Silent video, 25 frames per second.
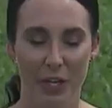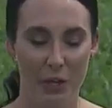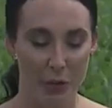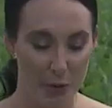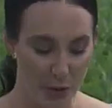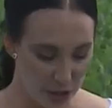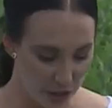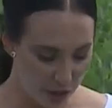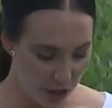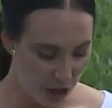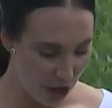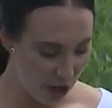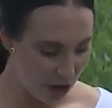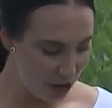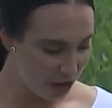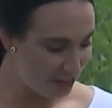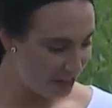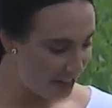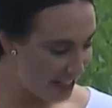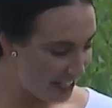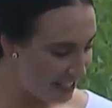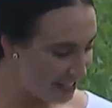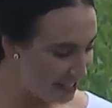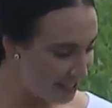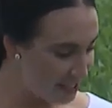You could call
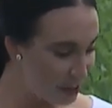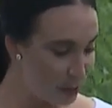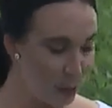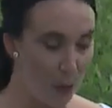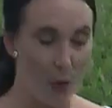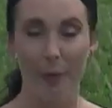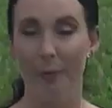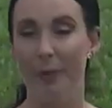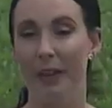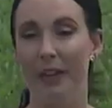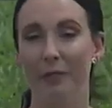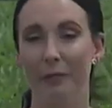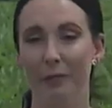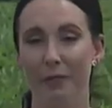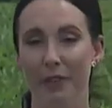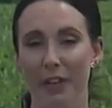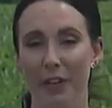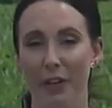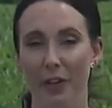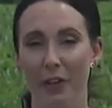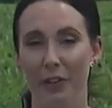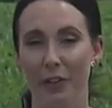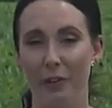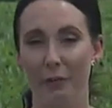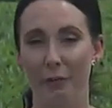this soybean
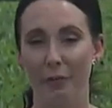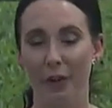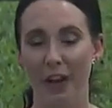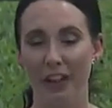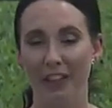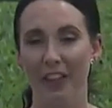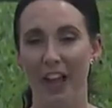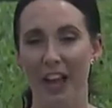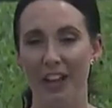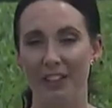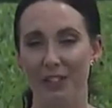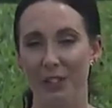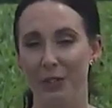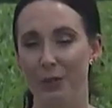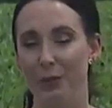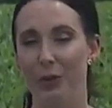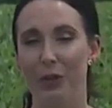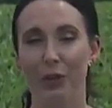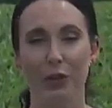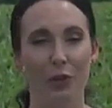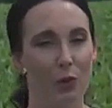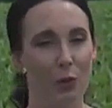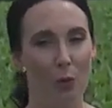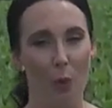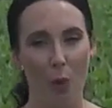field the front lines to
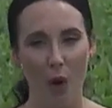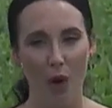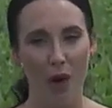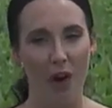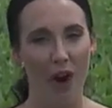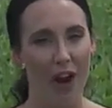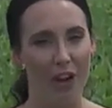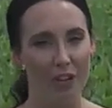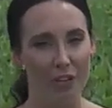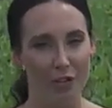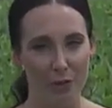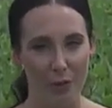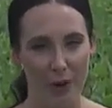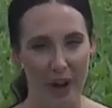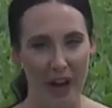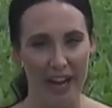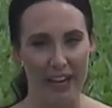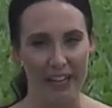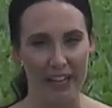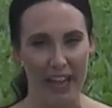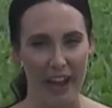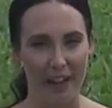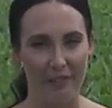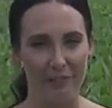a new war on trade